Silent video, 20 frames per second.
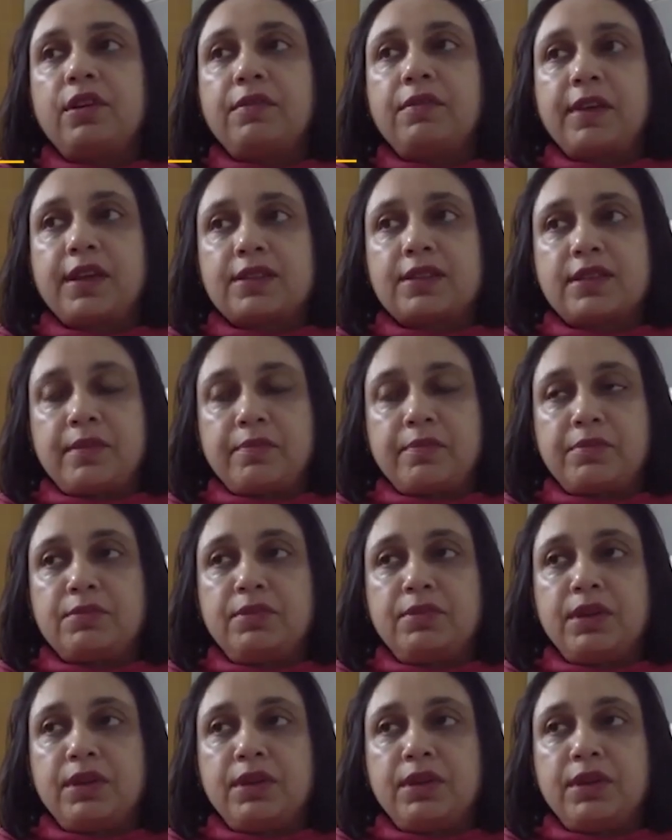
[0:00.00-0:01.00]
of
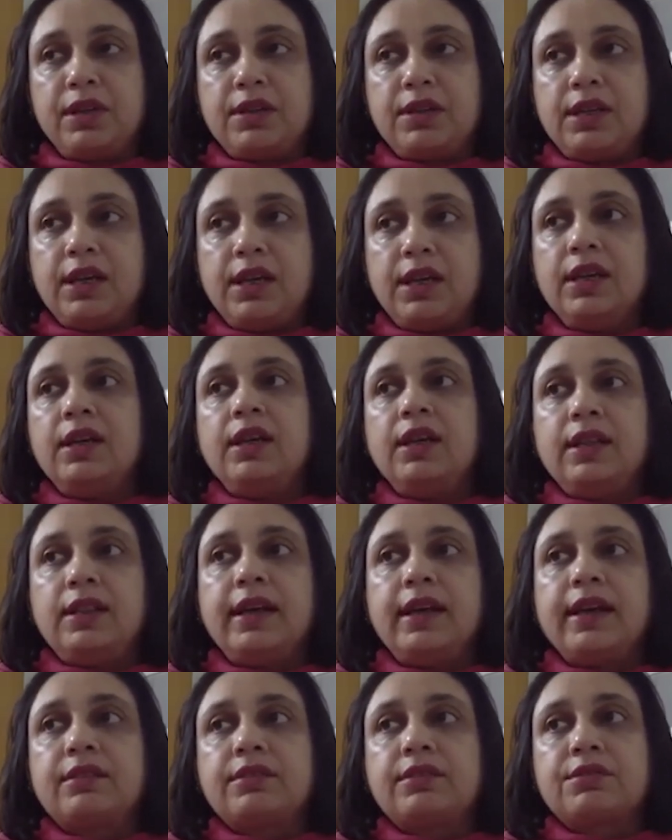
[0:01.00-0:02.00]
acceptability
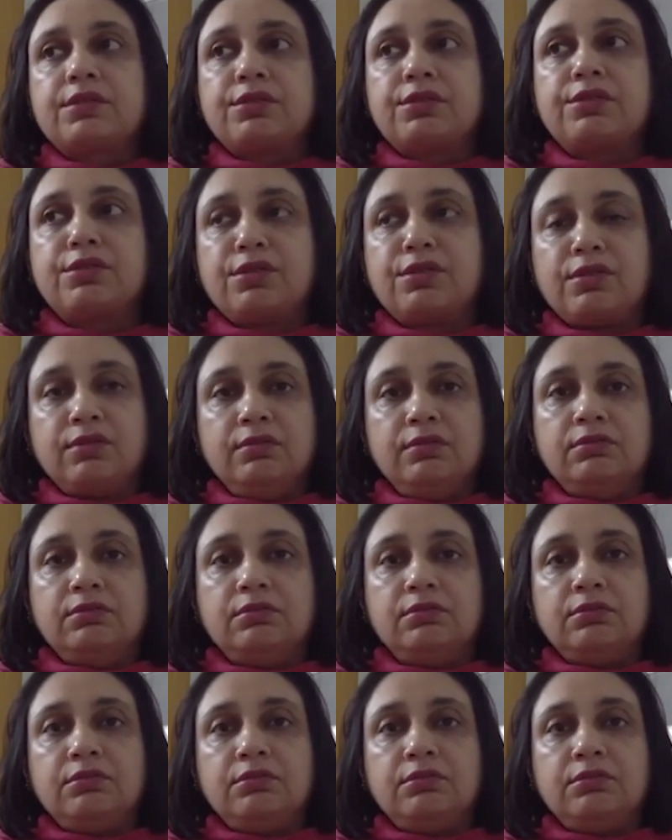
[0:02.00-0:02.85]
that, you know,